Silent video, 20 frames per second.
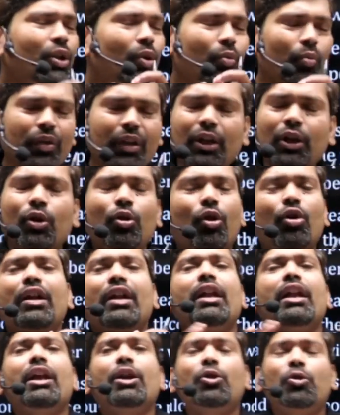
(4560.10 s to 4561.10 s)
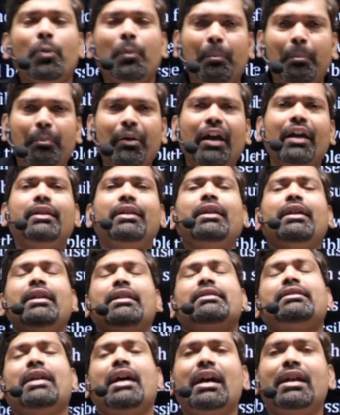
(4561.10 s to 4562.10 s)
we no need to pay the
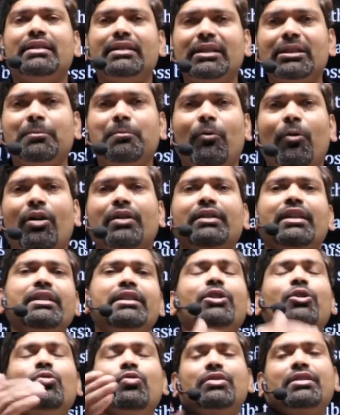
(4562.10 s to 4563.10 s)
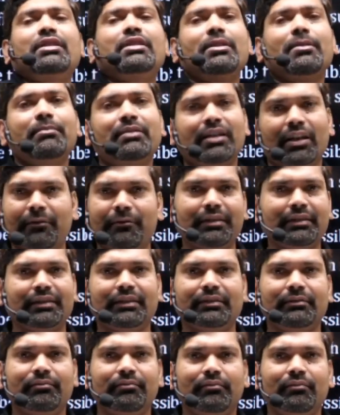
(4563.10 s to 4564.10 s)
charges for these ecosystem
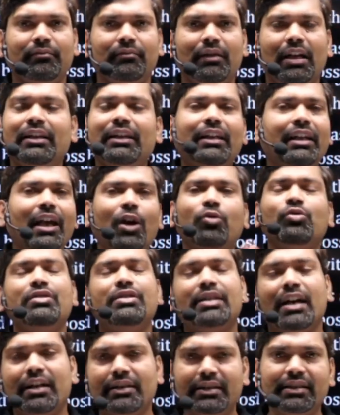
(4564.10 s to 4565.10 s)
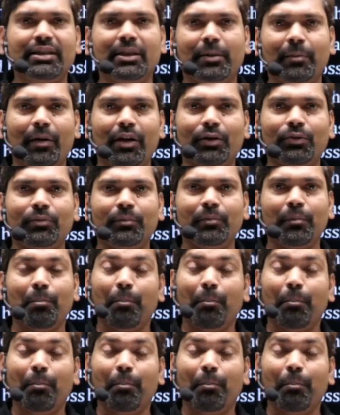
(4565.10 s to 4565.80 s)
services, adakke yavudu charges irbardu.